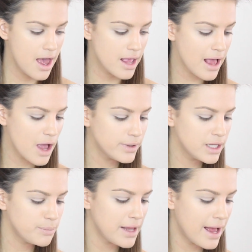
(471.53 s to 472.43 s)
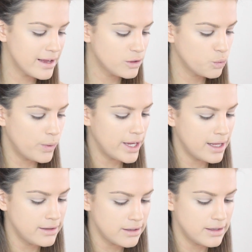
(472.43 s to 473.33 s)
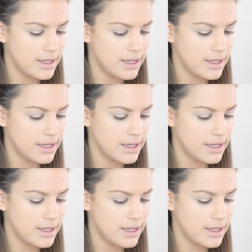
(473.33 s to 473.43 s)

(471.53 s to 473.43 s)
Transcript: and I will apply it with